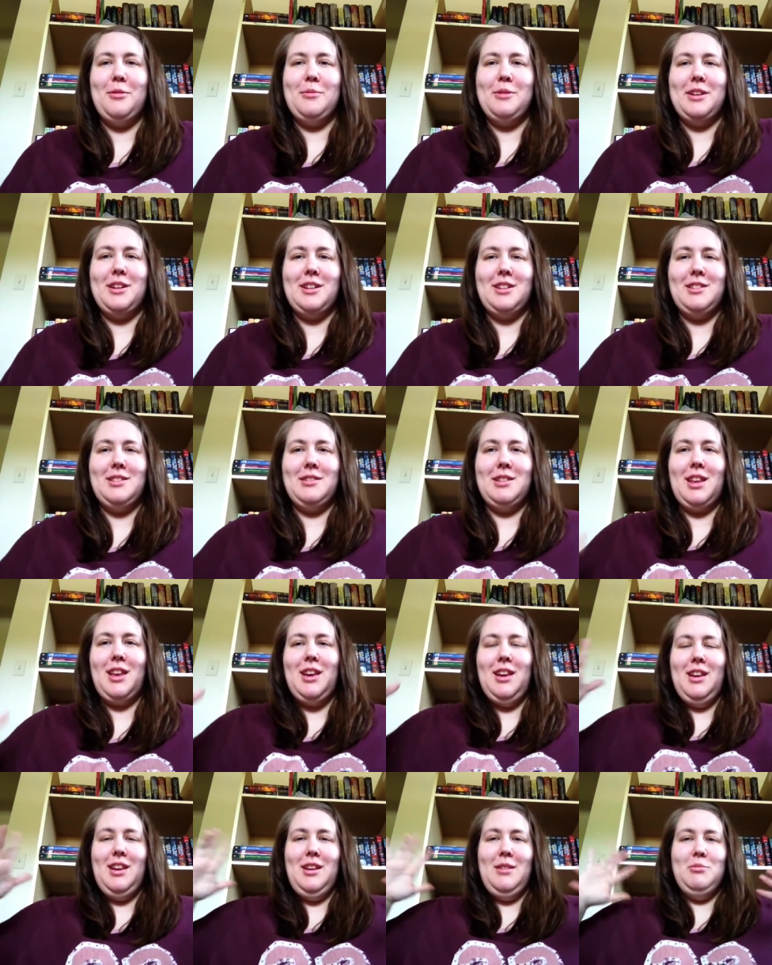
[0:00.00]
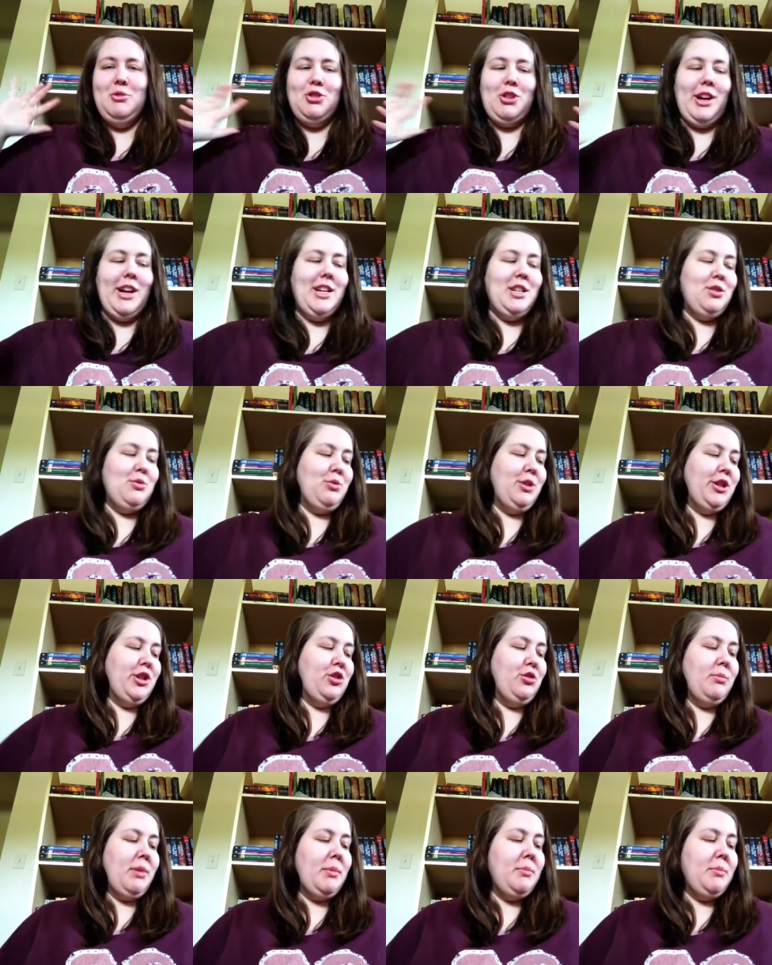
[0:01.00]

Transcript: because I'm trying to redo my